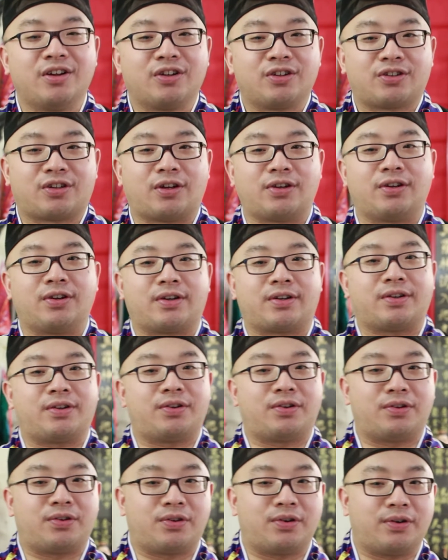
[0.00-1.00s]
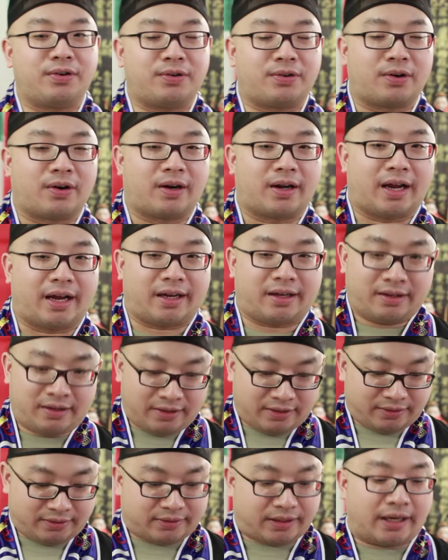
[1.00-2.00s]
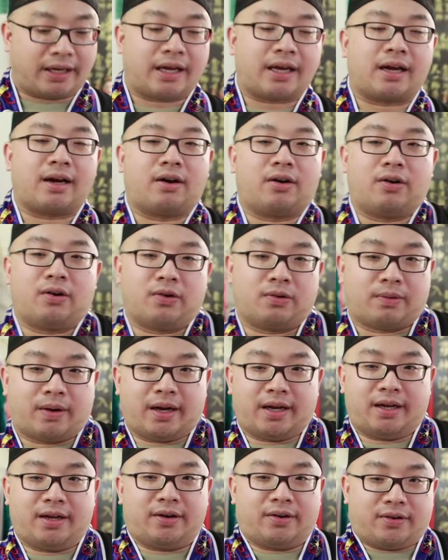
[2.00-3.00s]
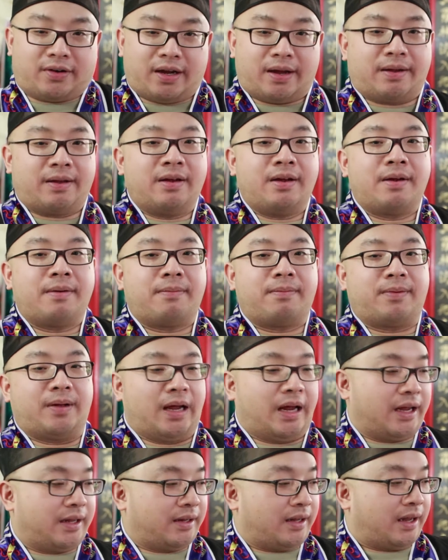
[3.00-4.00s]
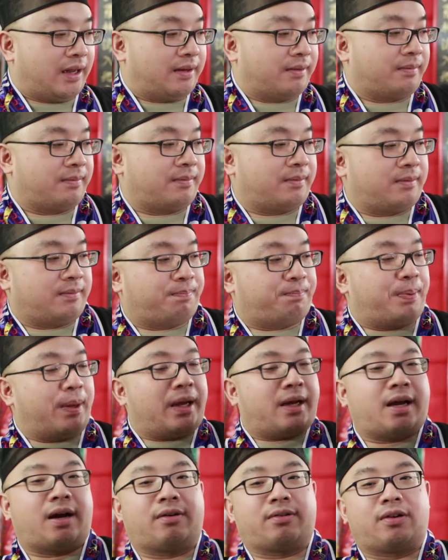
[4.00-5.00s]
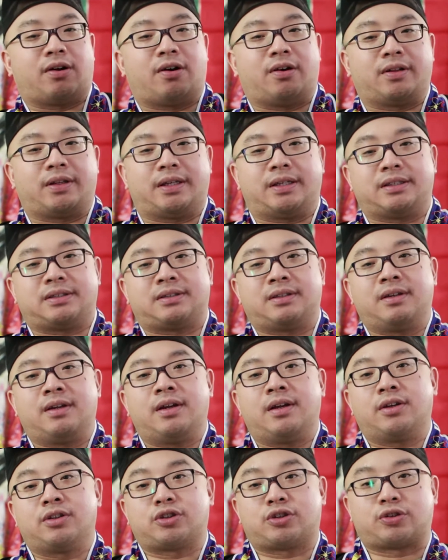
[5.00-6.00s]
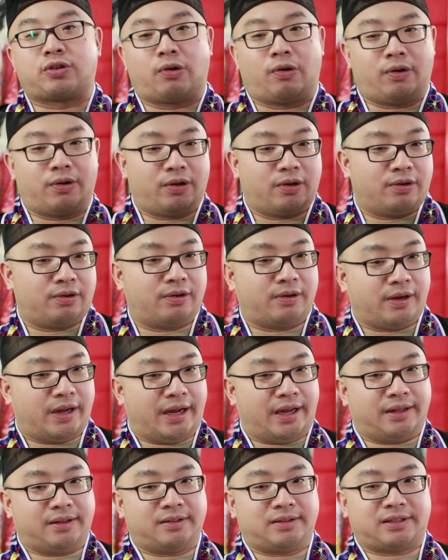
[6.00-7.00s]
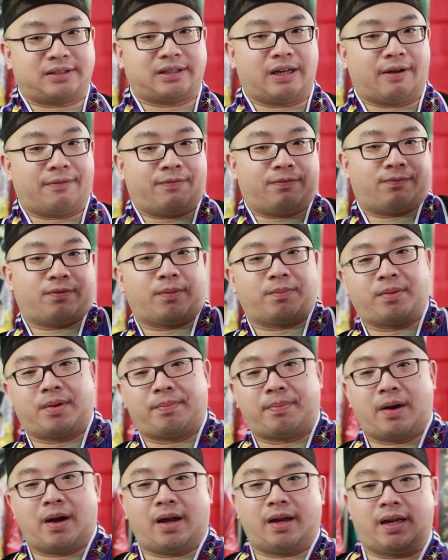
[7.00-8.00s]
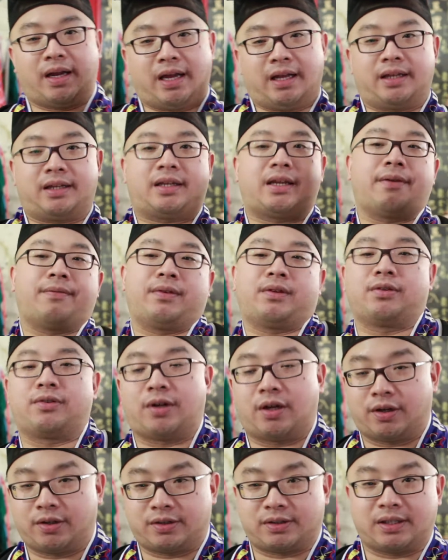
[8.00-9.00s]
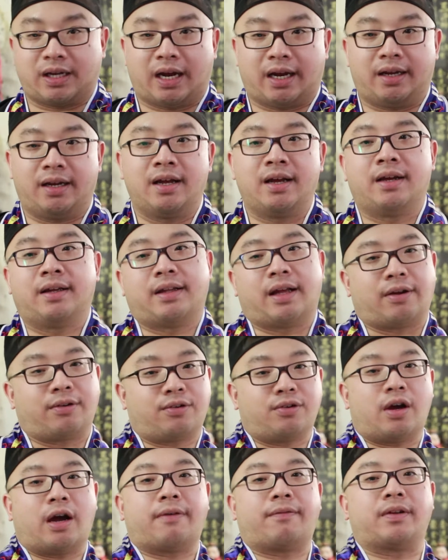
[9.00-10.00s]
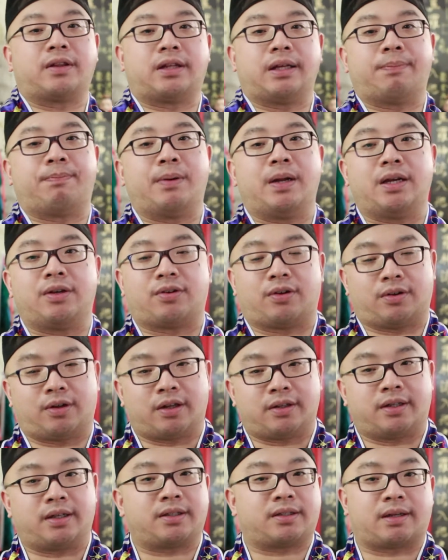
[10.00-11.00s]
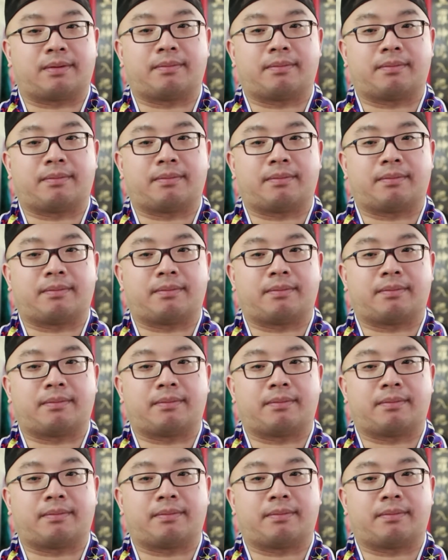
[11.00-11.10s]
So you're like digging a hole right here, okay, and pick out all these soil and stuff from your body and give it to the other side. Now you have a depletion. Nothing's